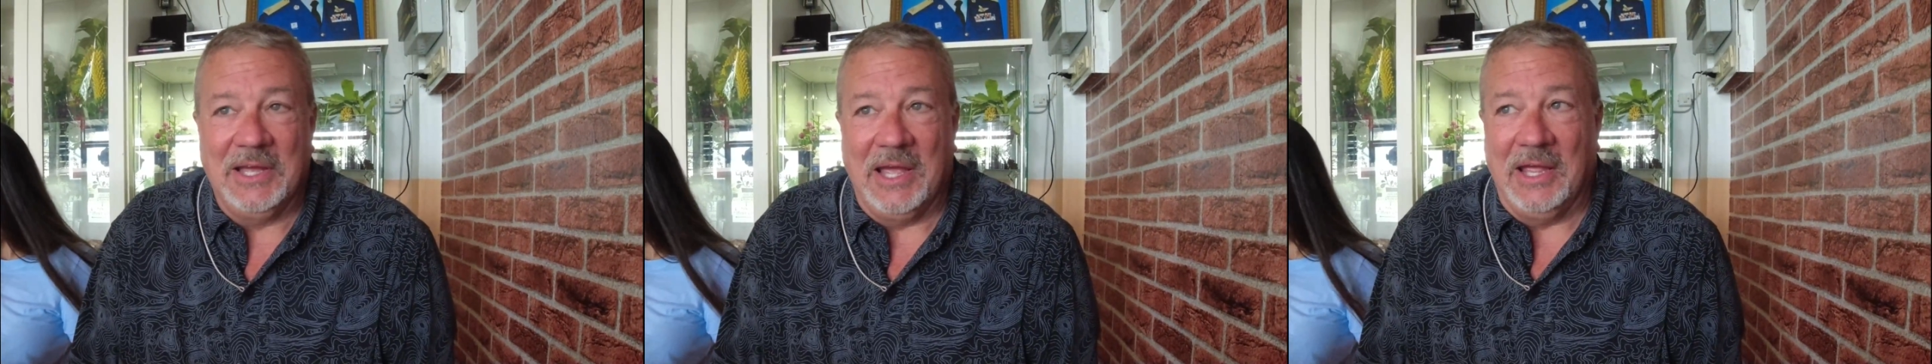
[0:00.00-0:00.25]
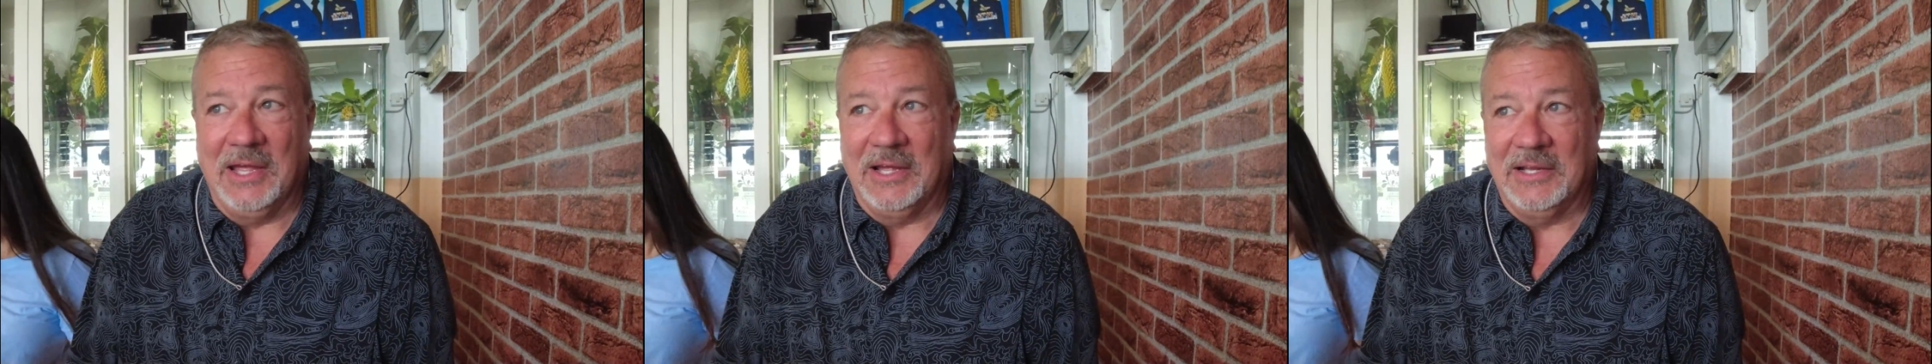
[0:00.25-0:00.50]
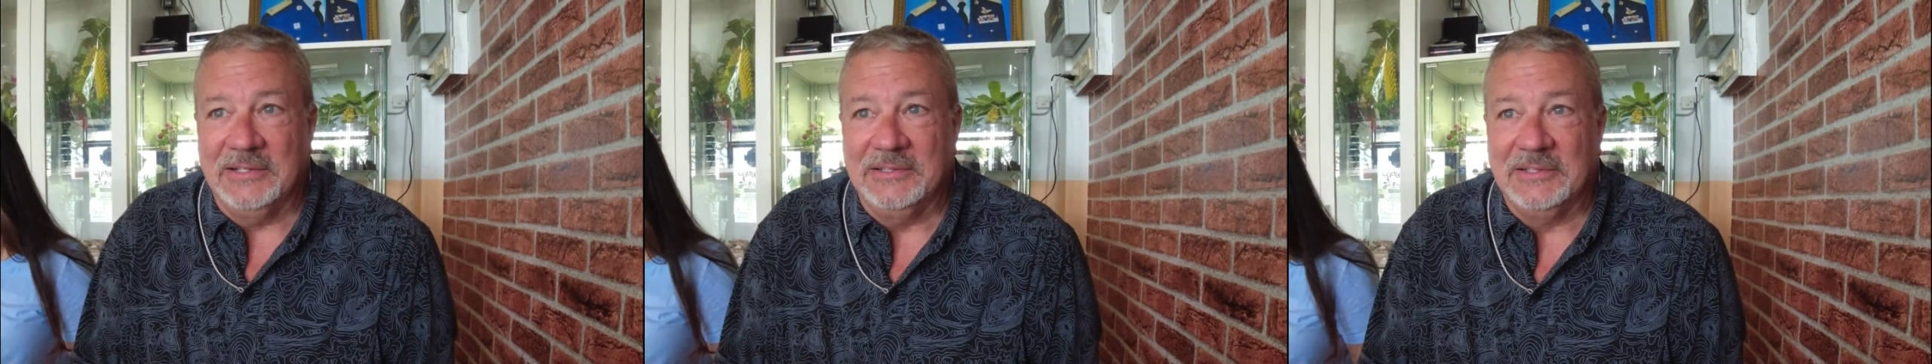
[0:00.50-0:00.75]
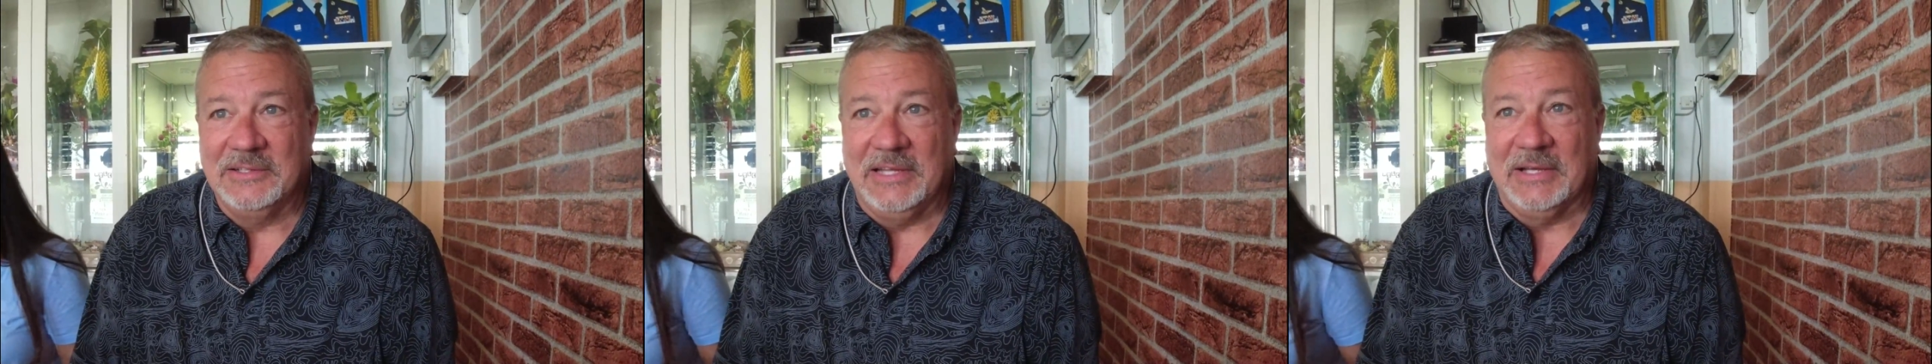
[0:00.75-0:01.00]

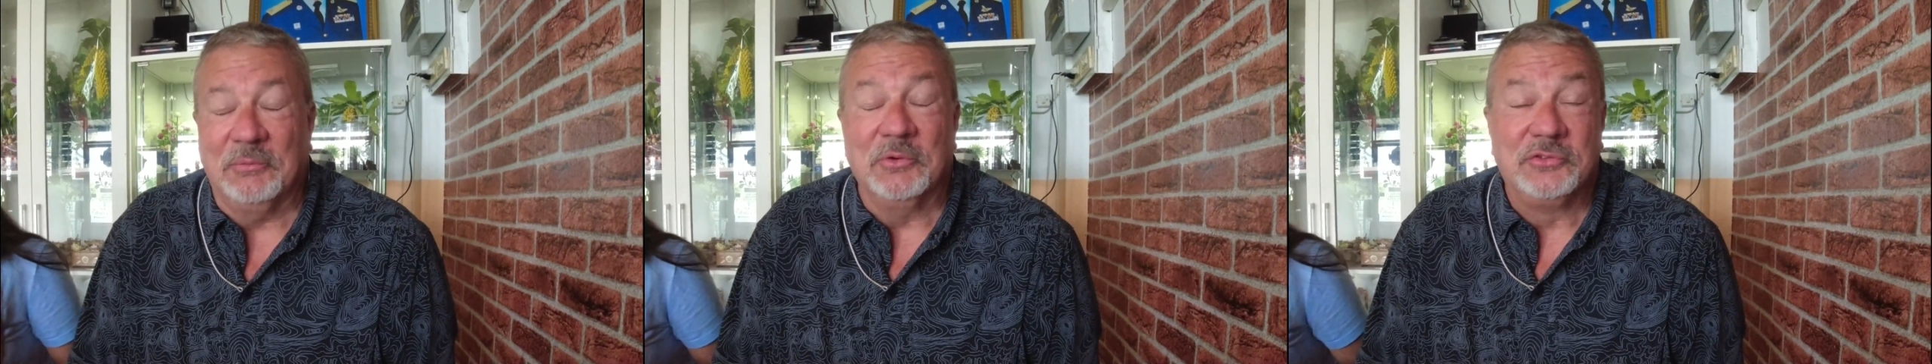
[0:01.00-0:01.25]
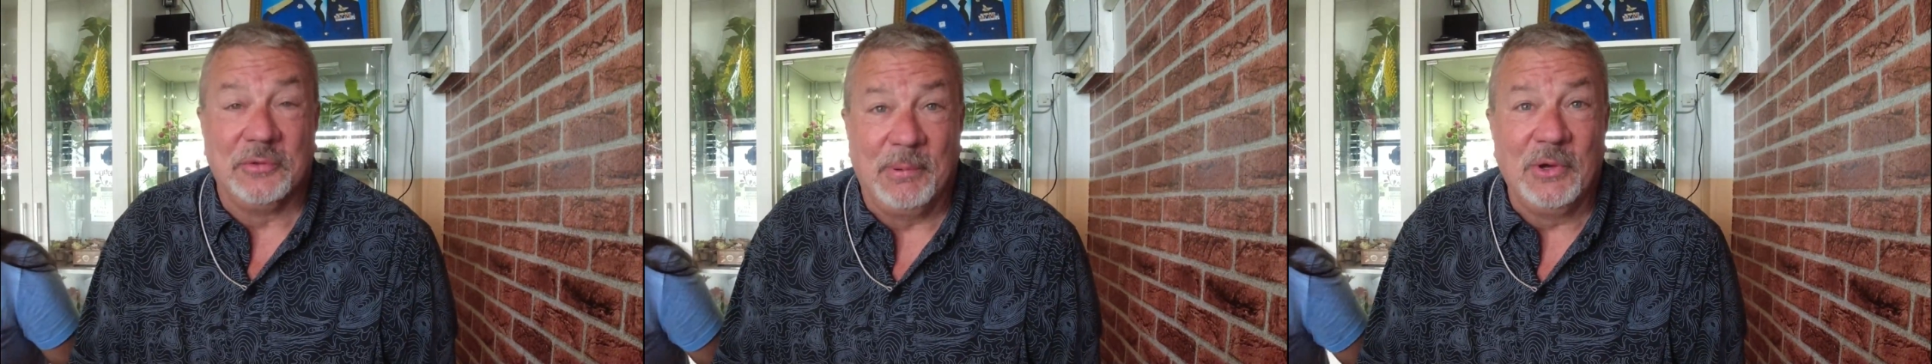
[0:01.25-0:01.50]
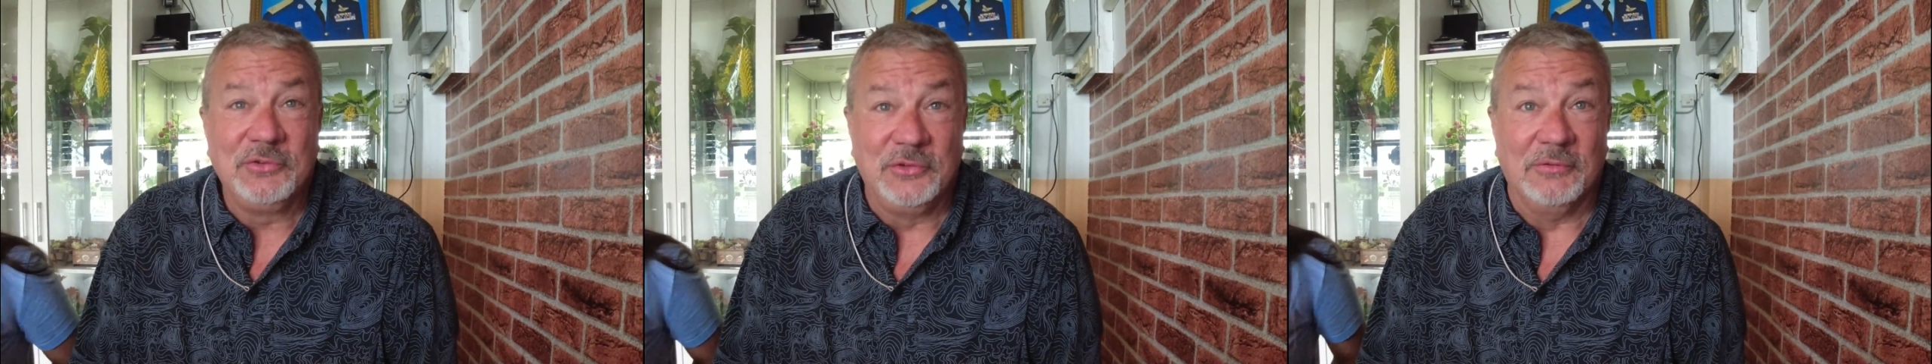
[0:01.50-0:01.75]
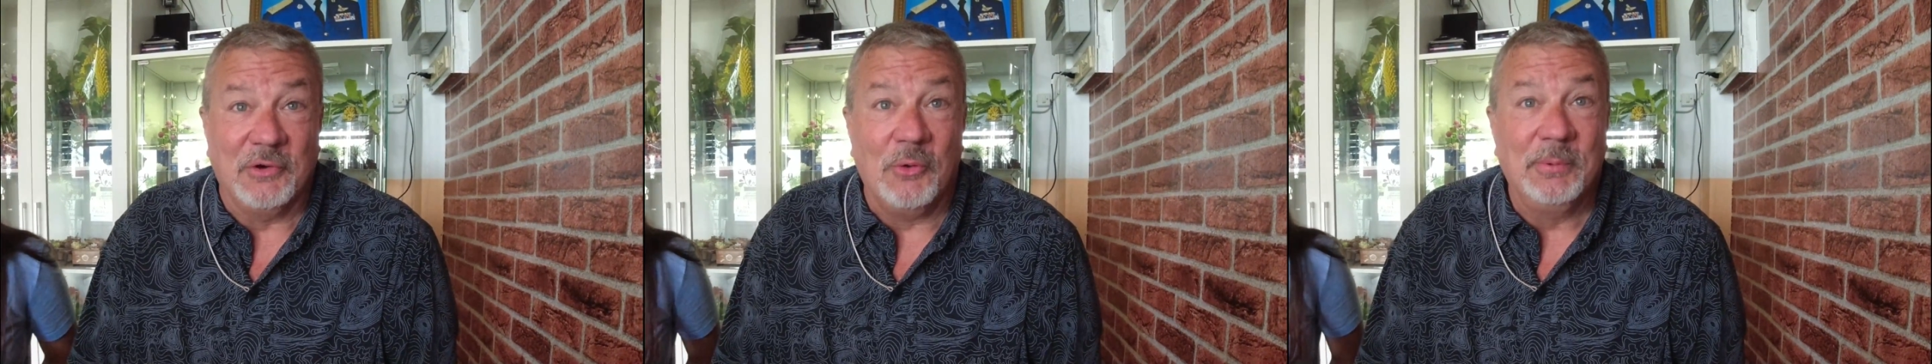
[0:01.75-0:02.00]
and it was supposed
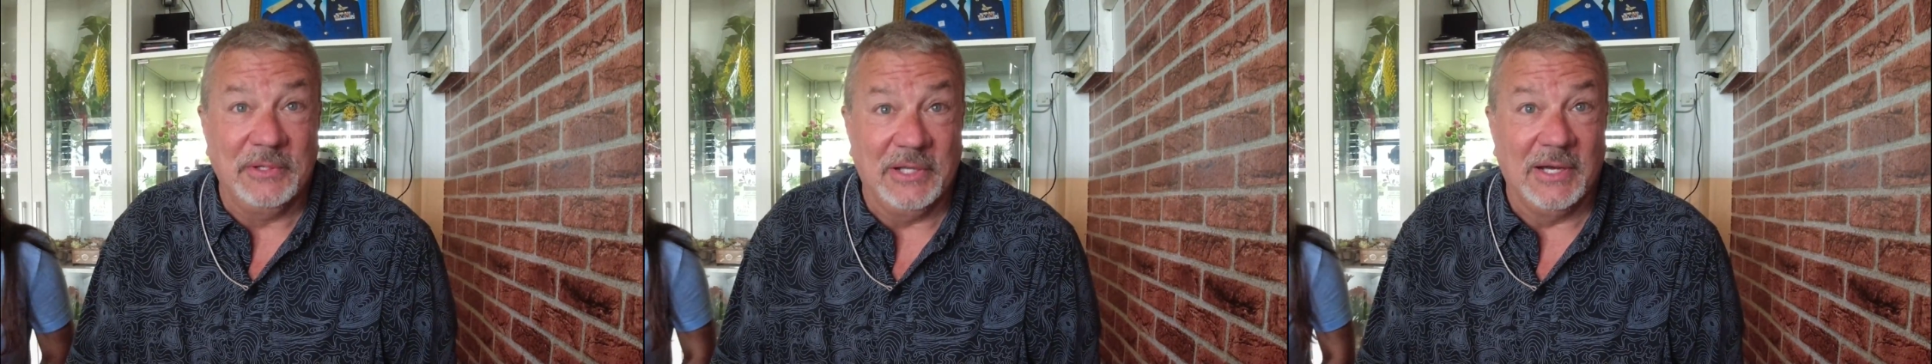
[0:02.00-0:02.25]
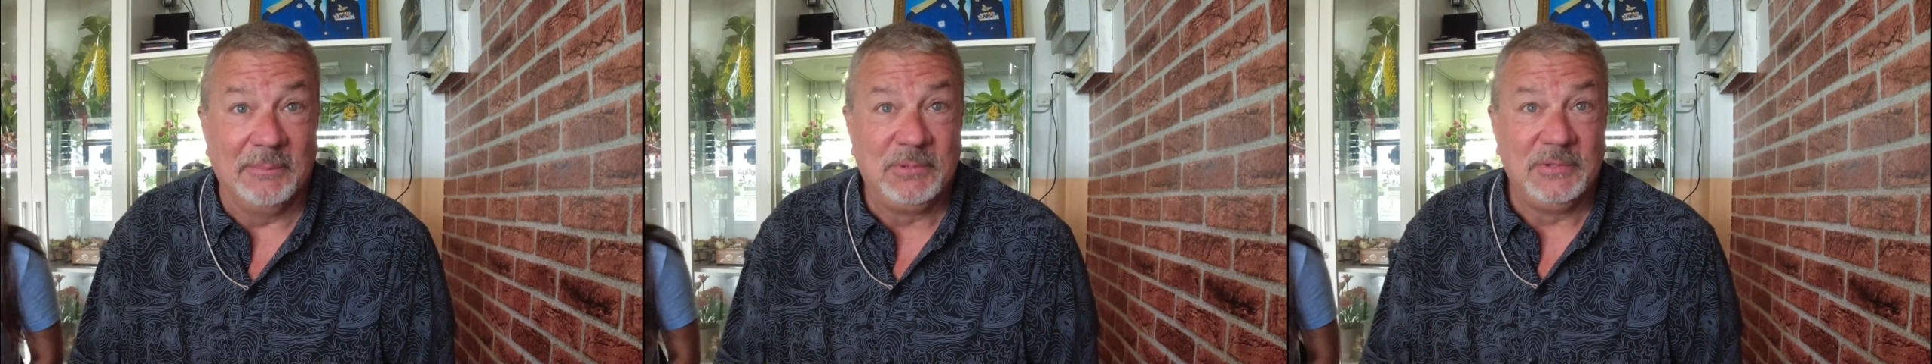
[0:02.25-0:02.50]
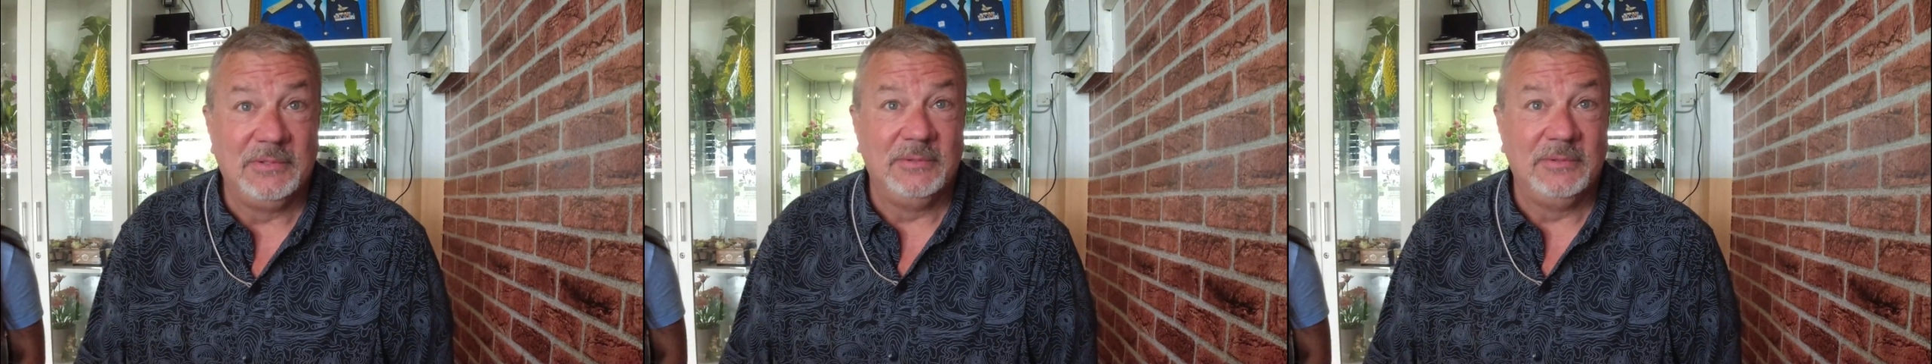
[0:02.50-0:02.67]
to have opened up